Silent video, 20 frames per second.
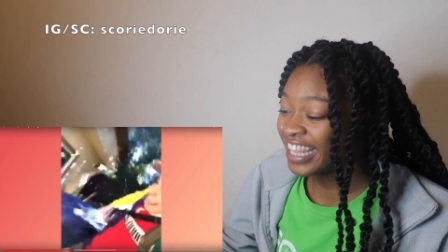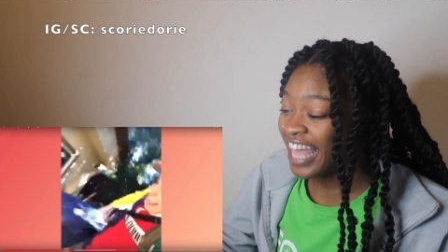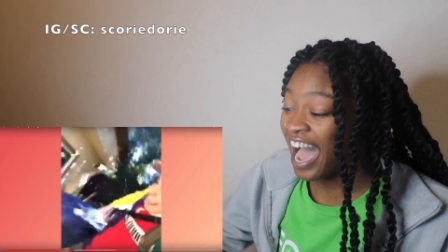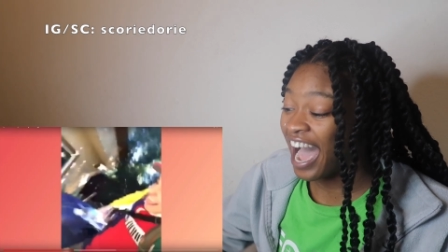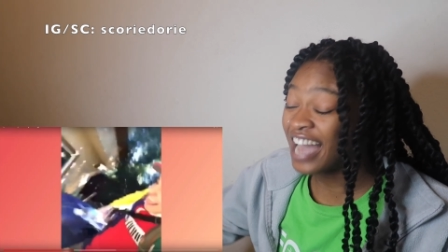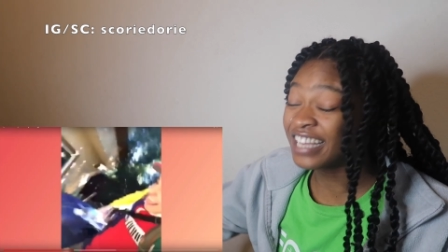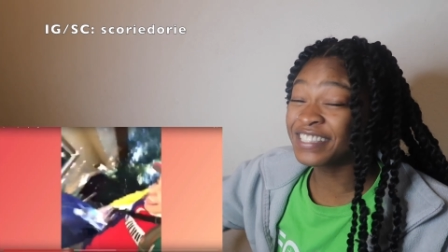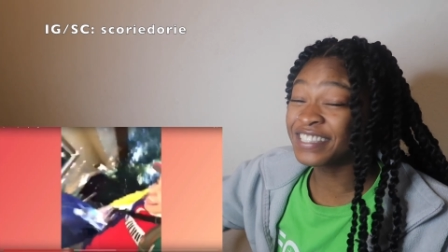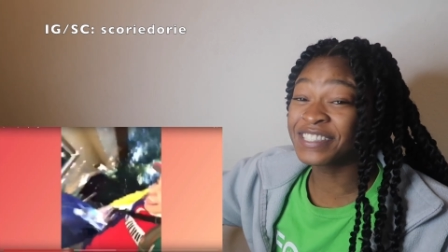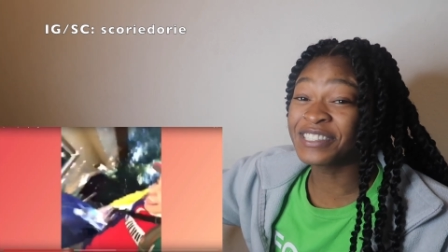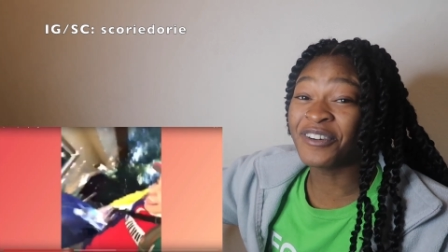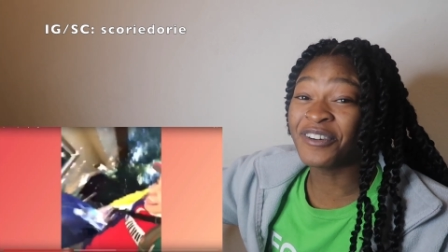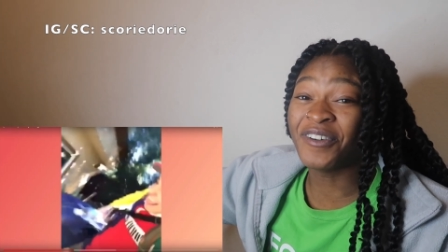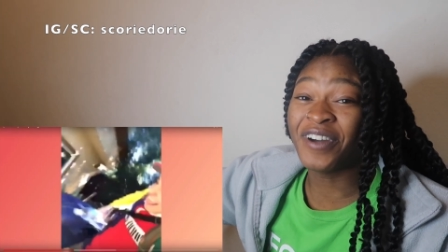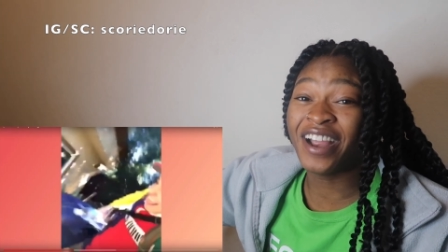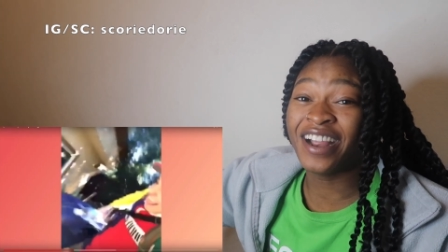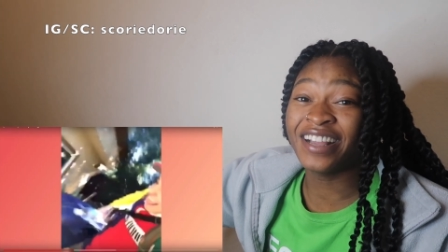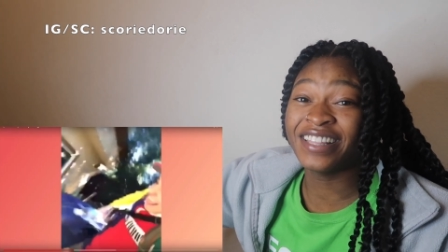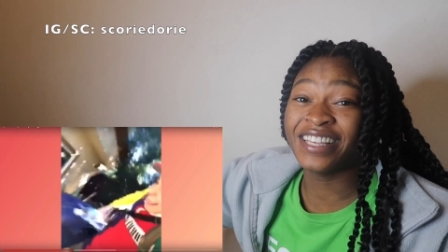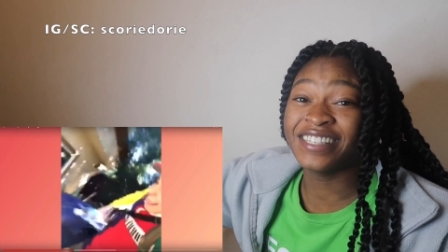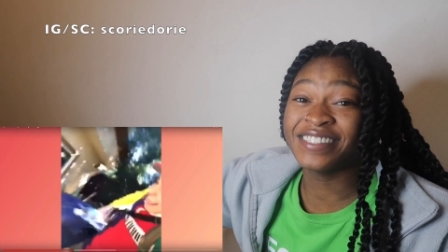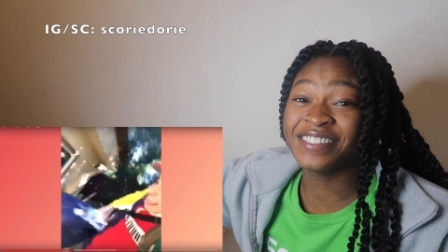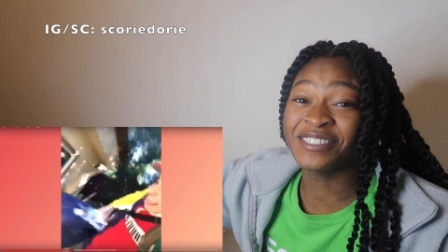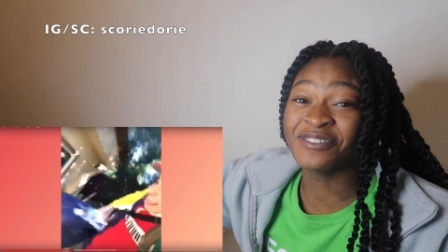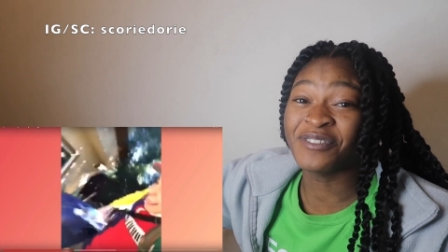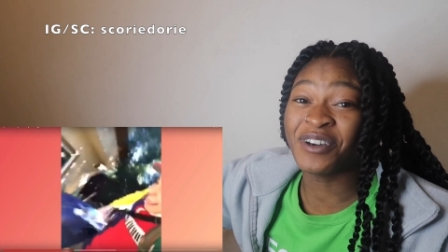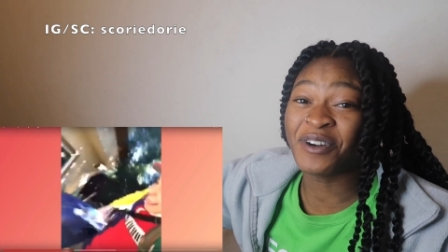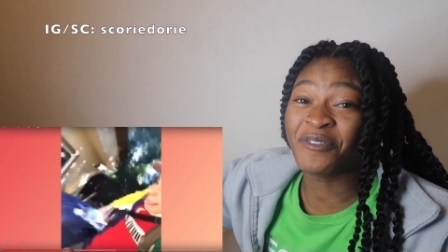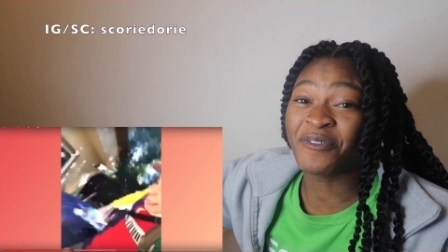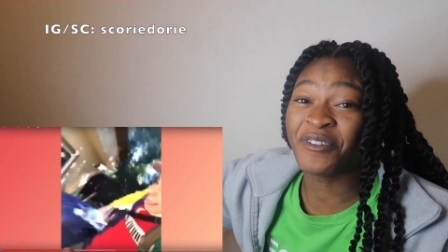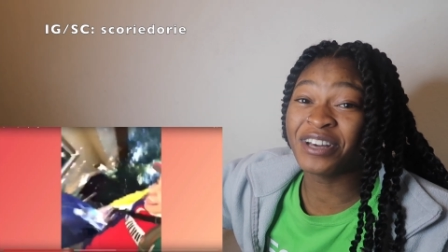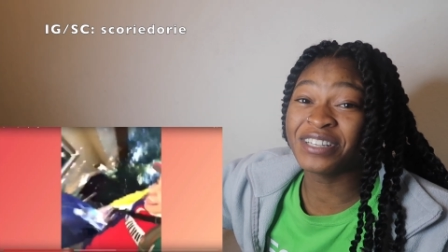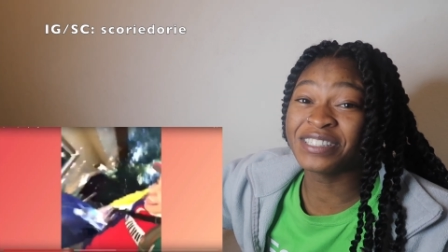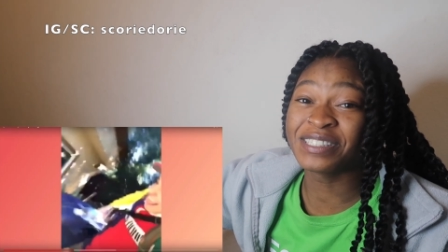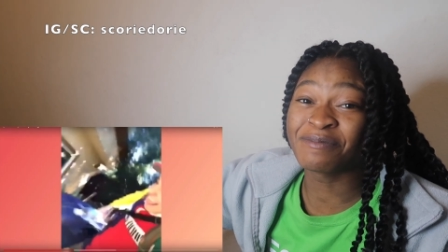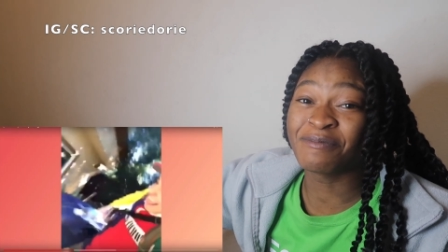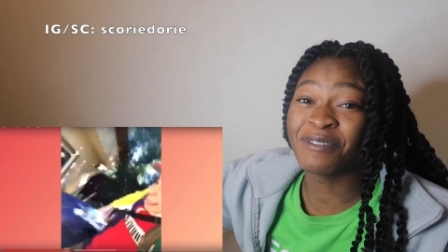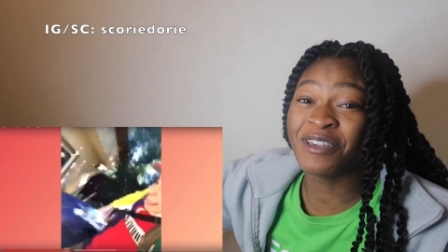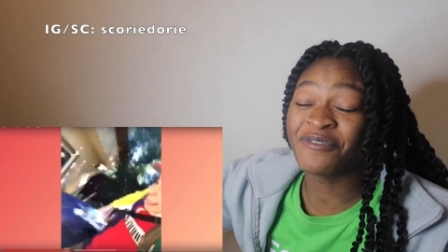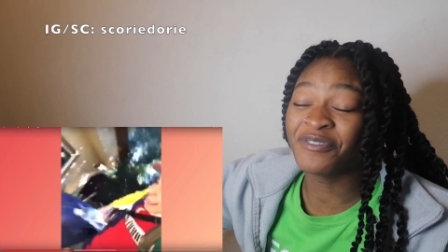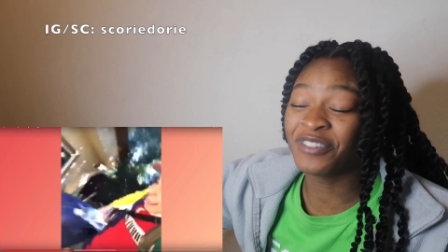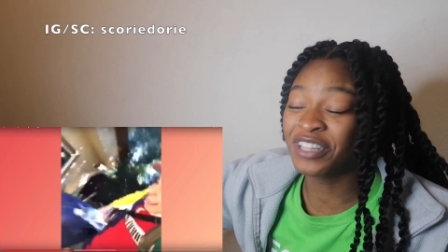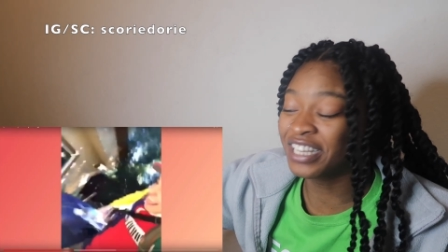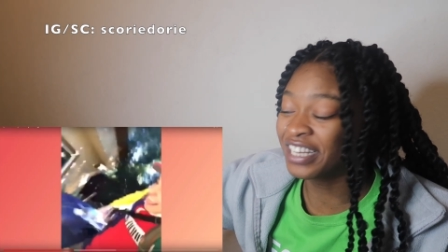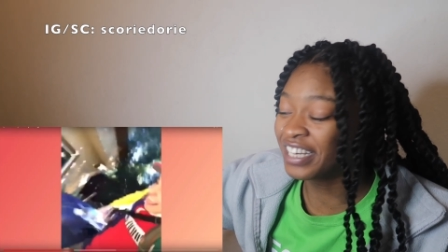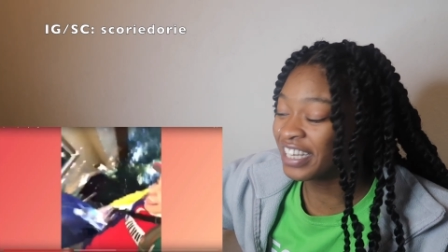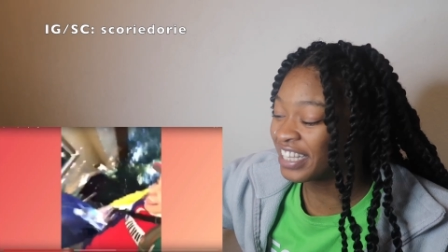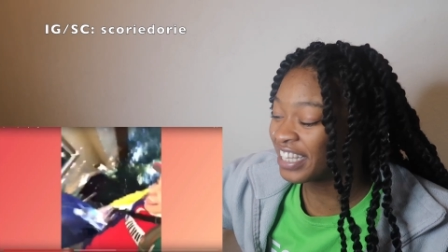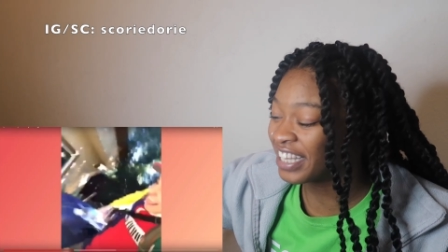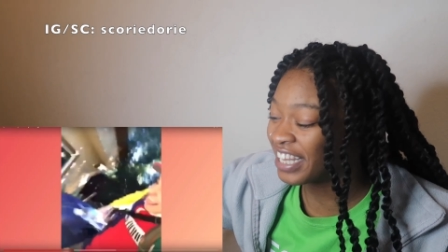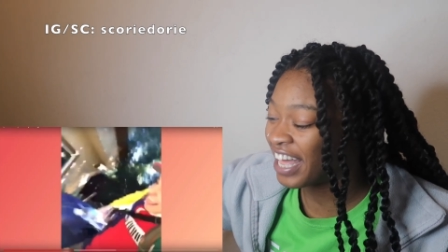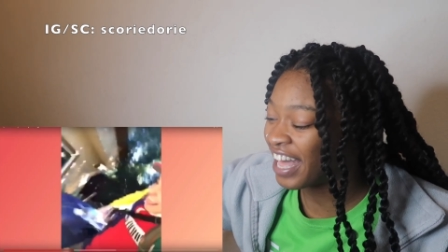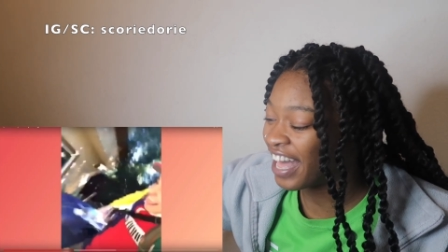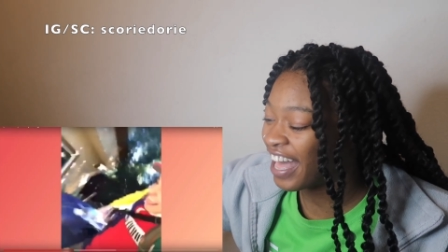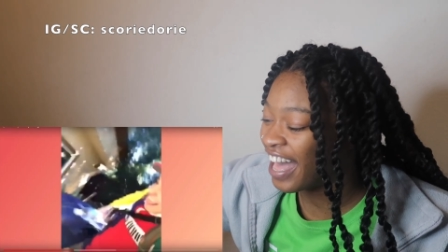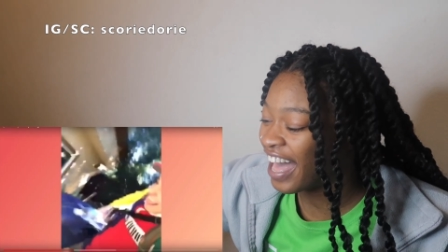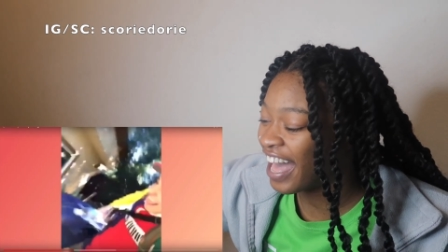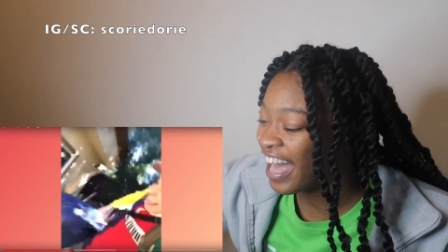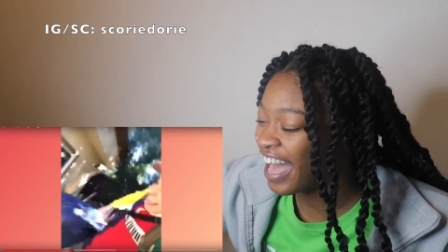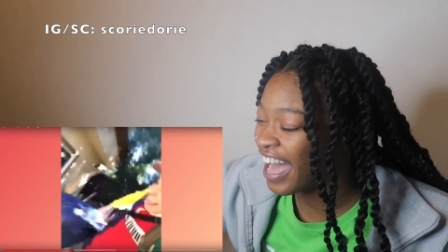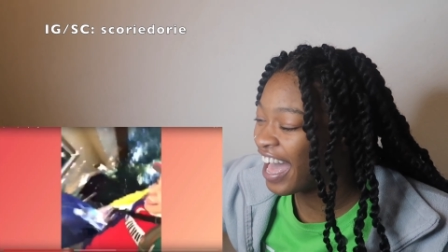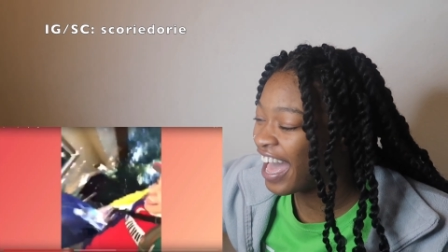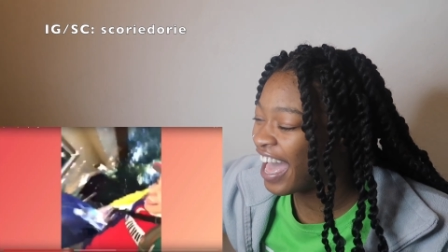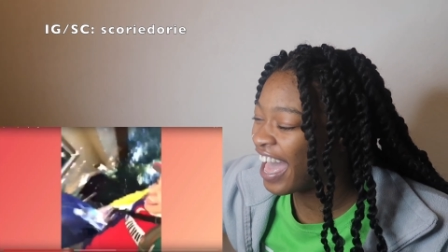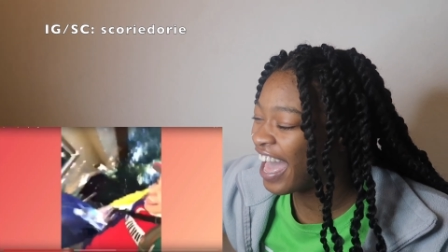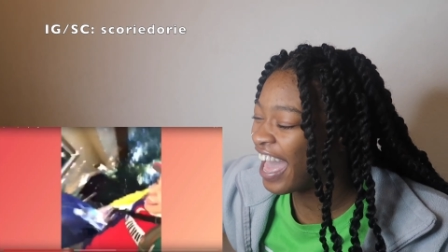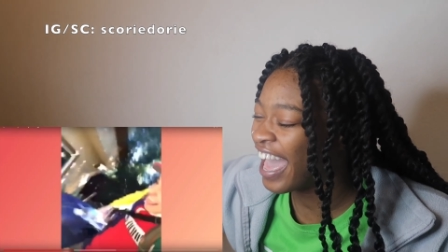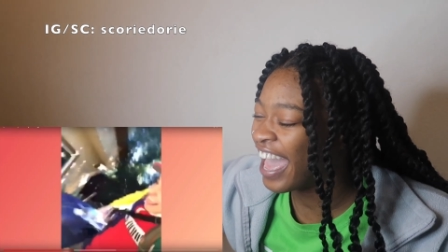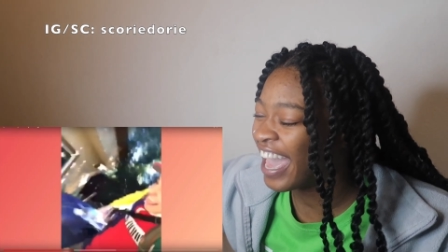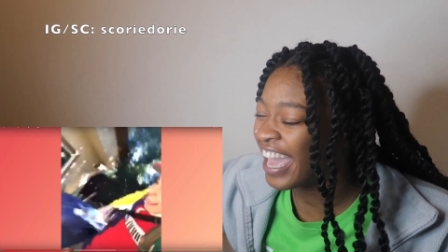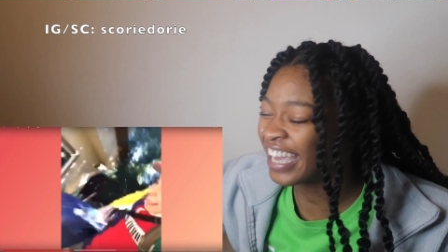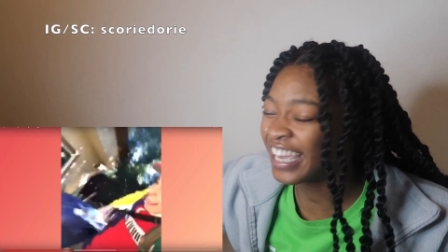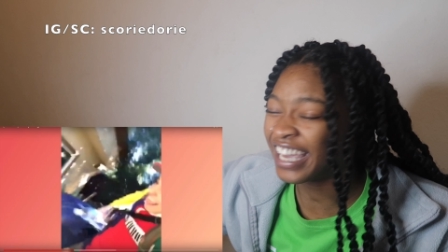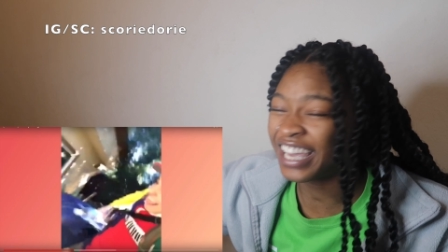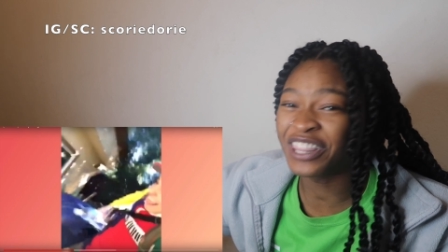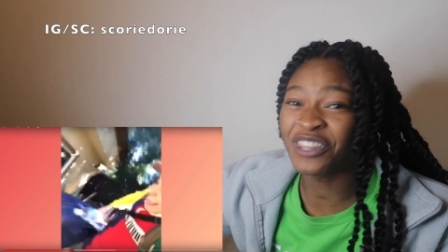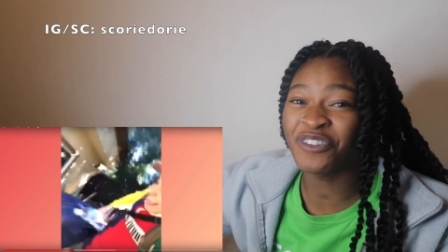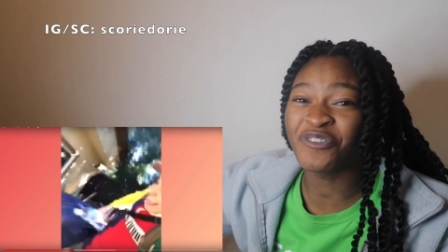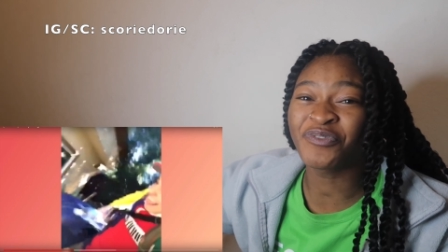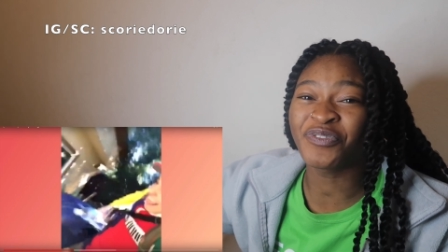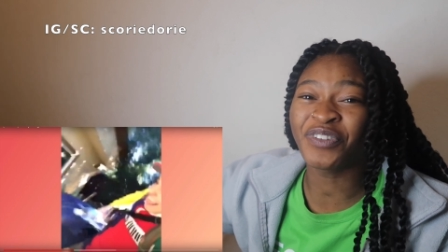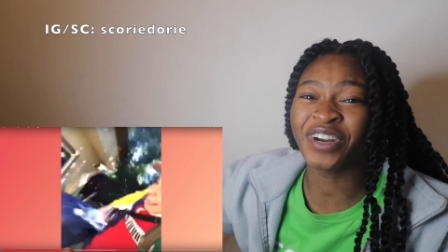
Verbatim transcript: I swear this is what Will Smith looked like in the